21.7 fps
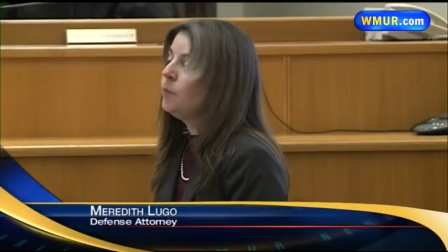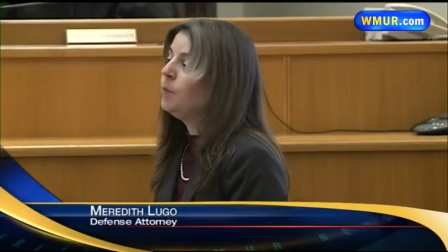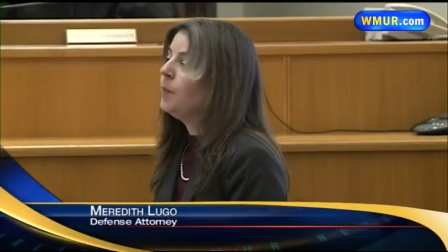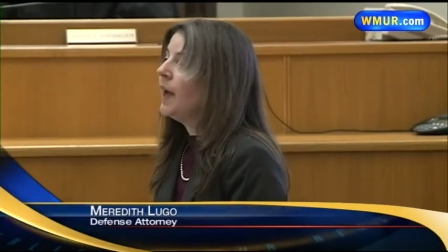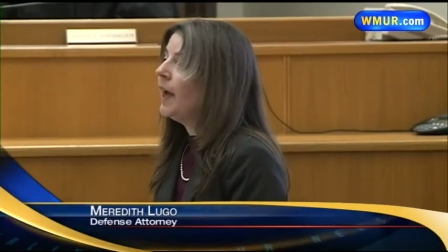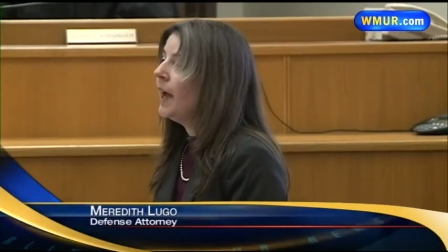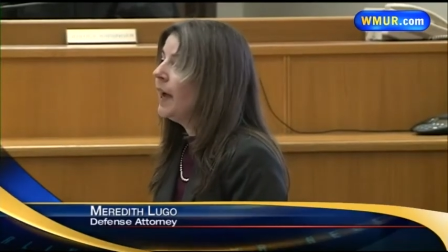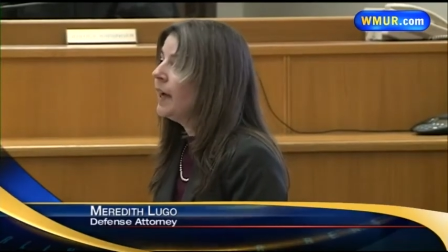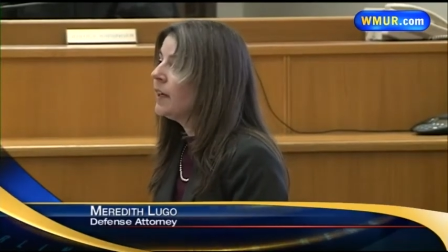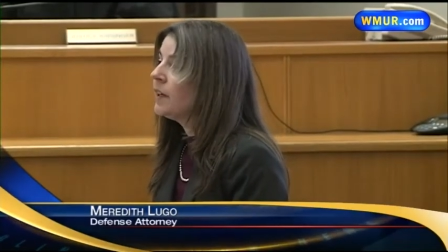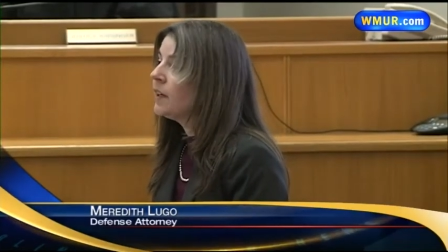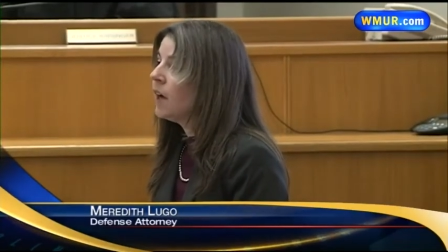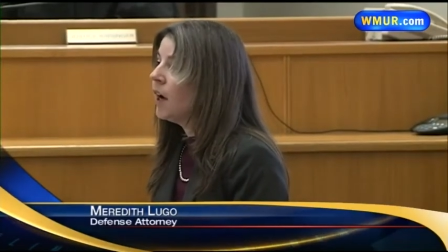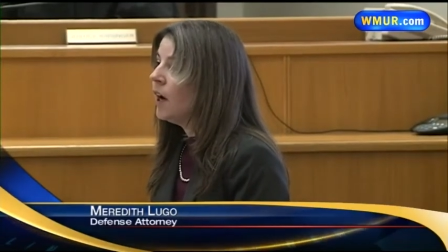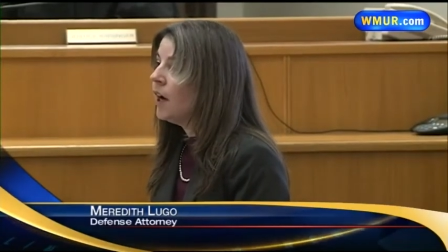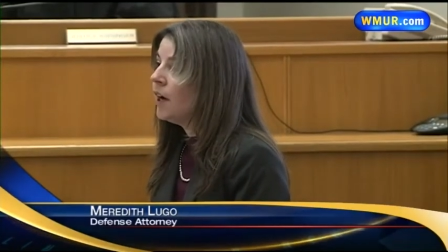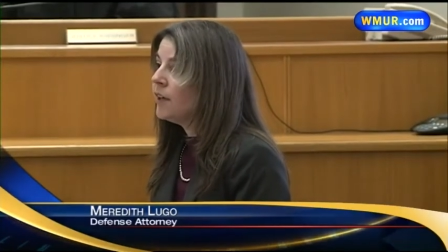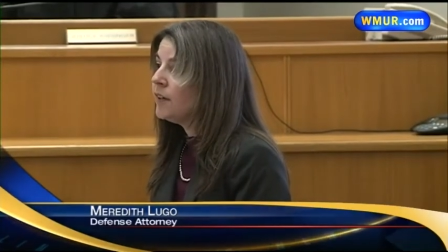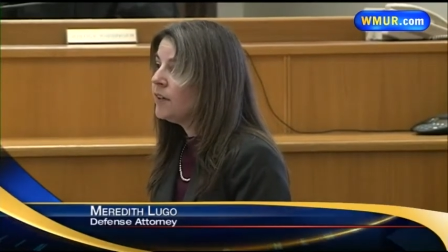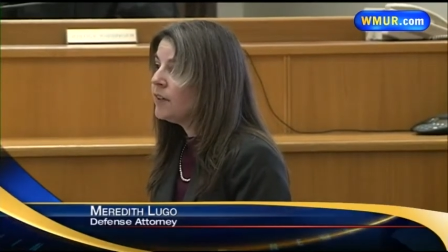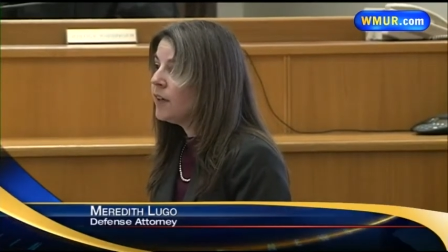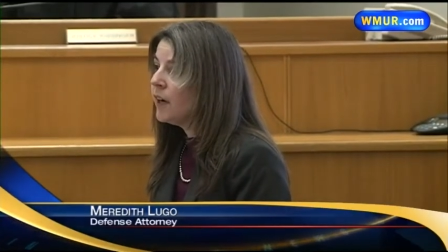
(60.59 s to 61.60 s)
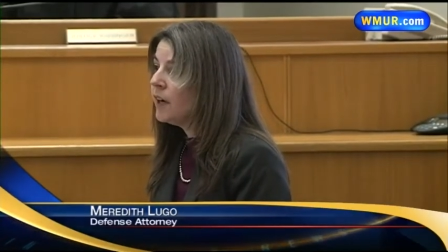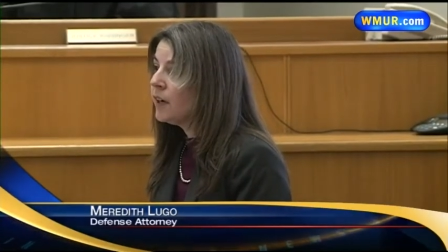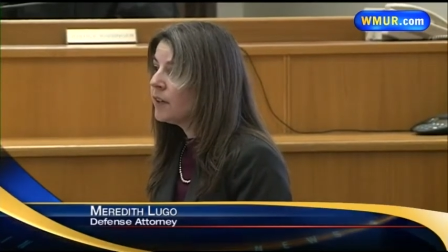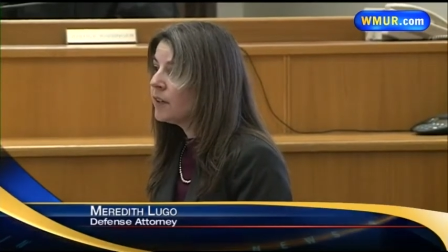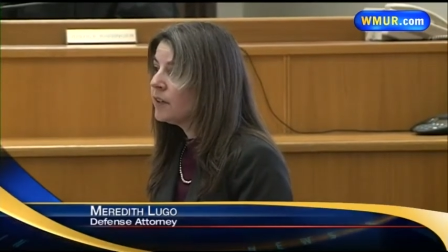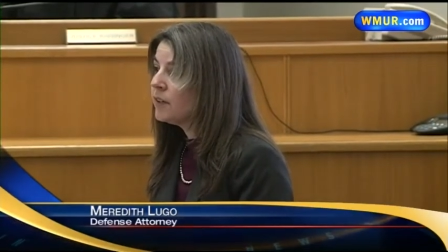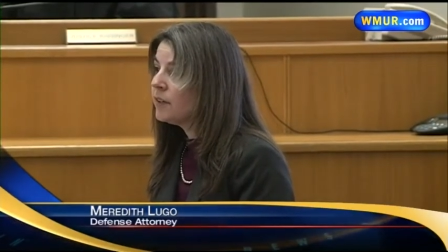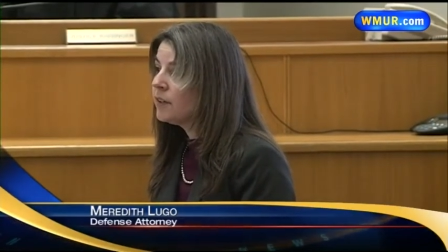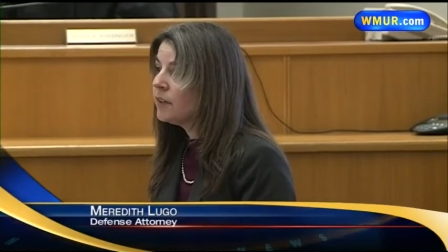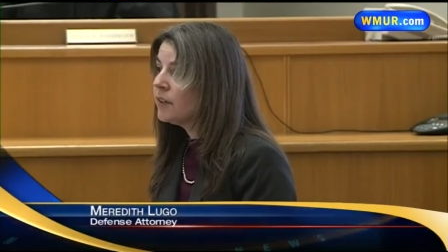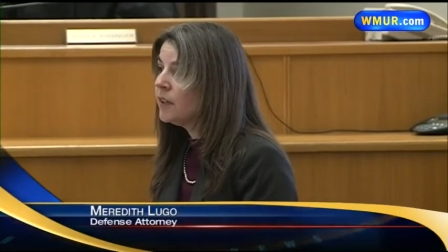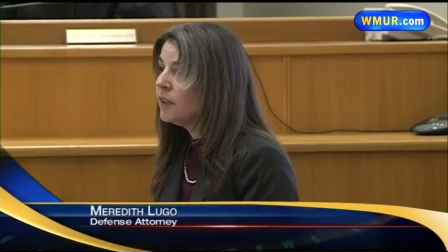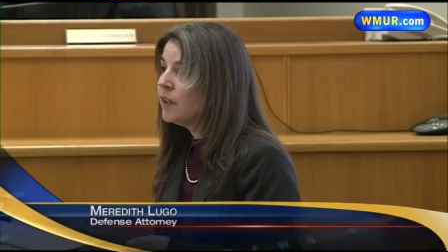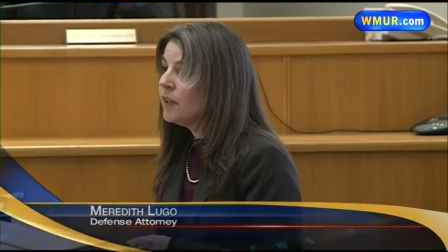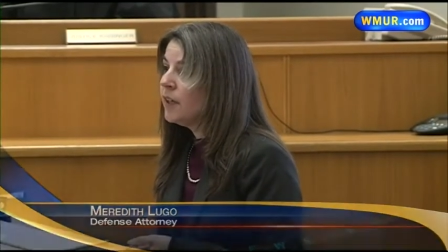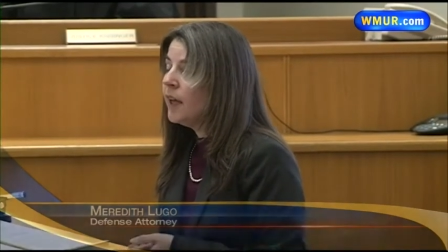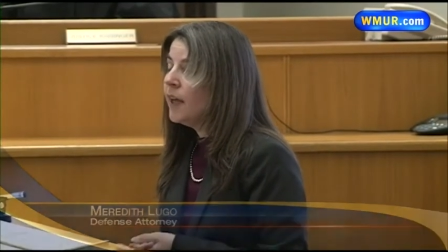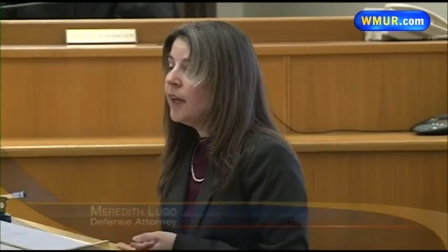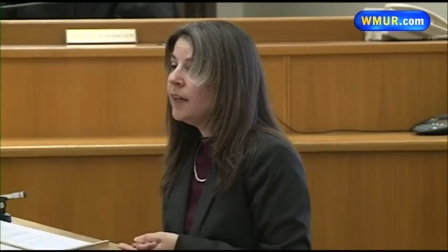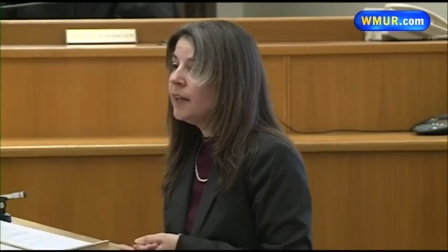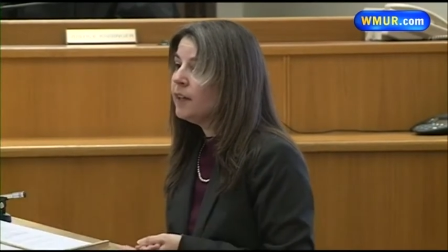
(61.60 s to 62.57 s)
bad conduct,
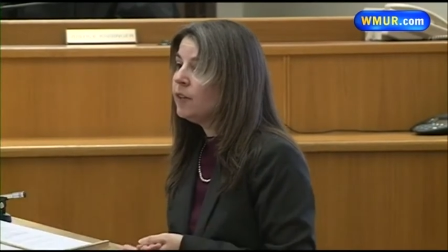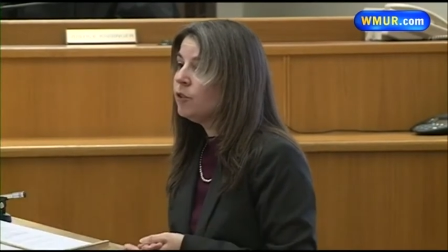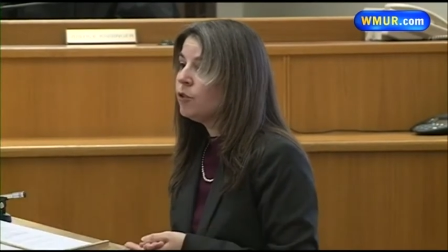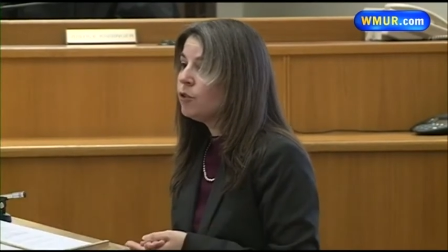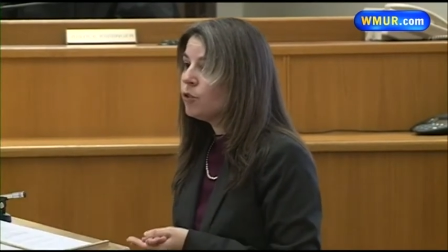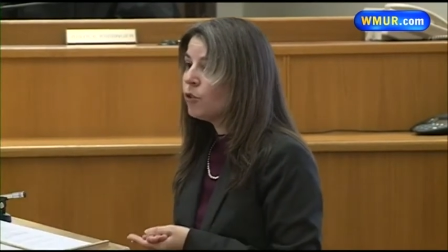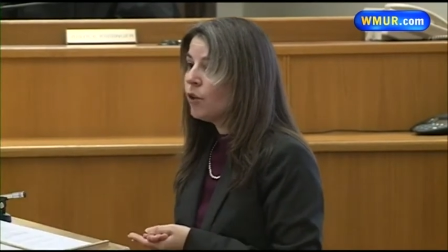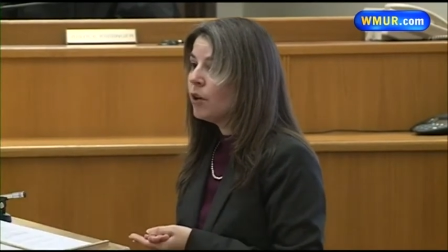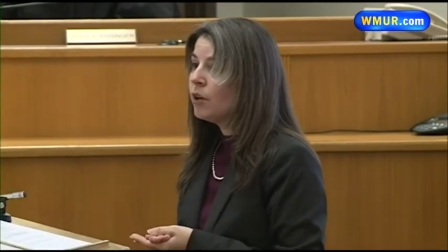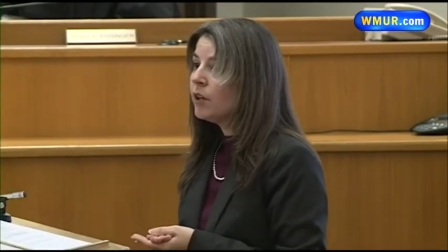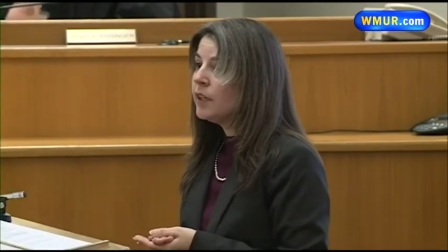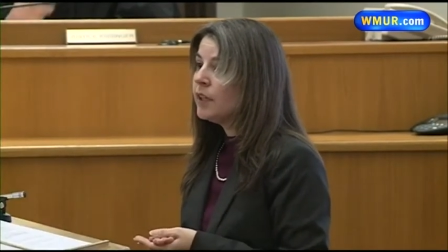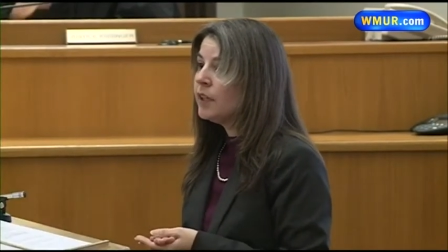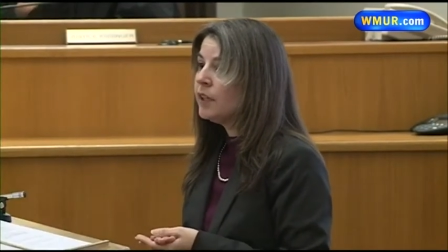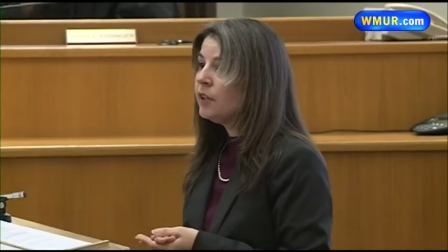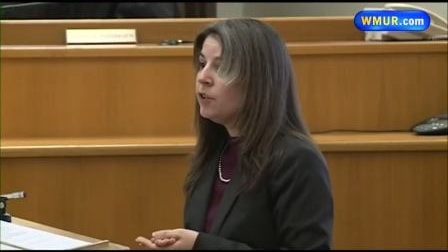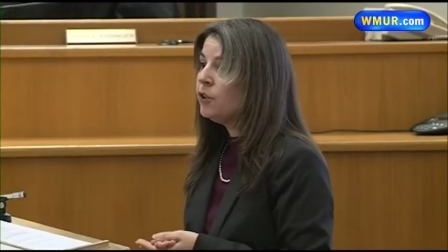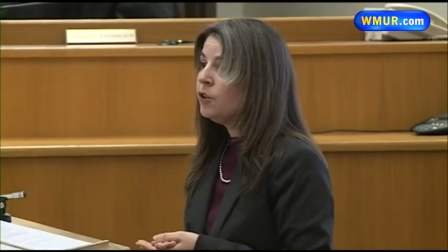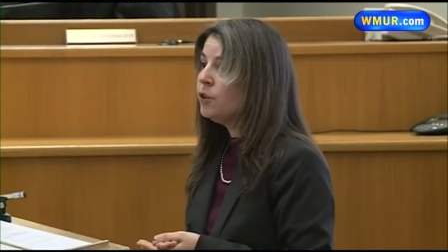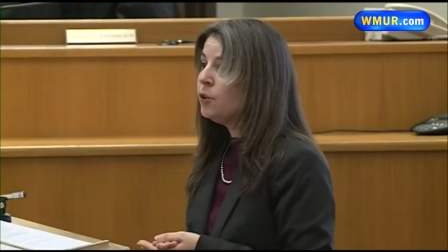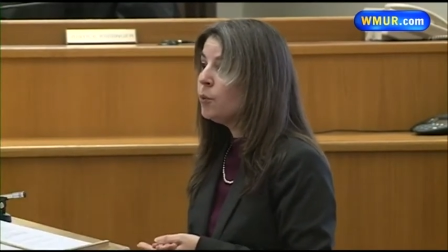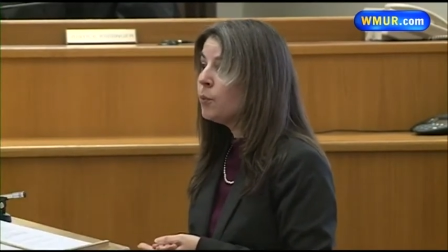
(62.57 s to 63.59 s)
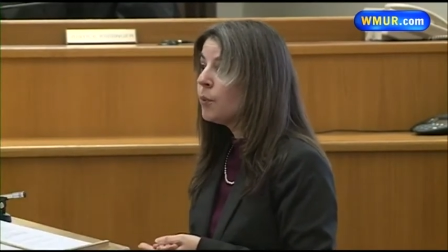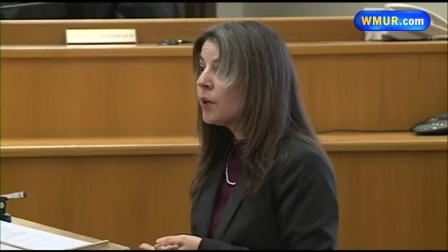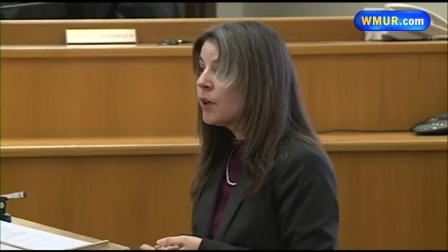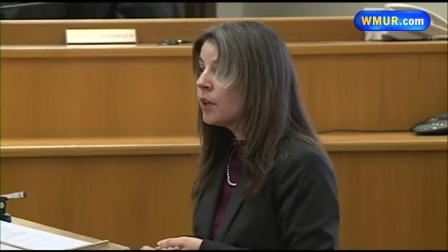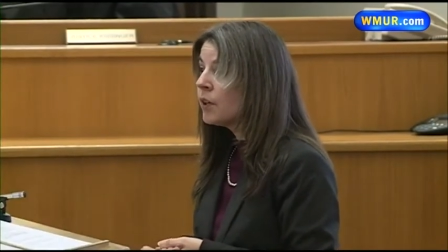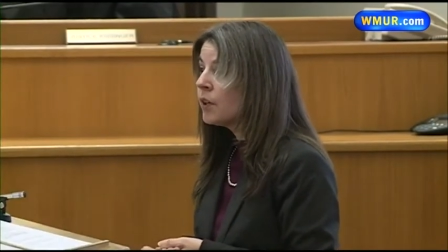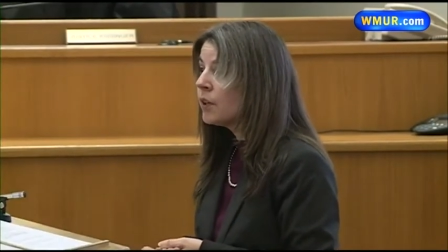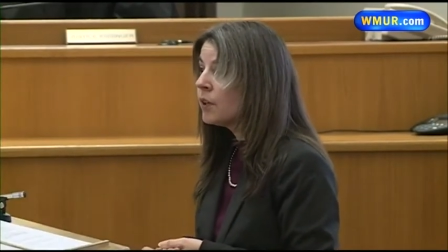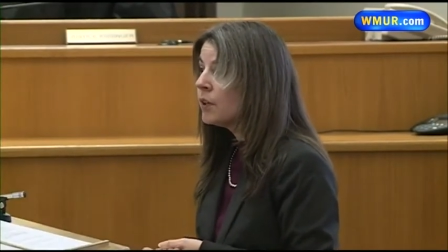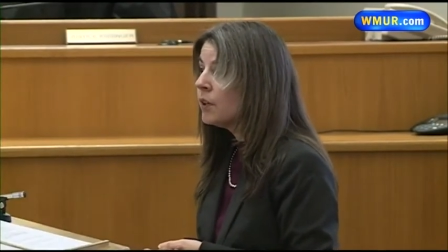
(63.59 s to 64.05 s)
and his drunken humor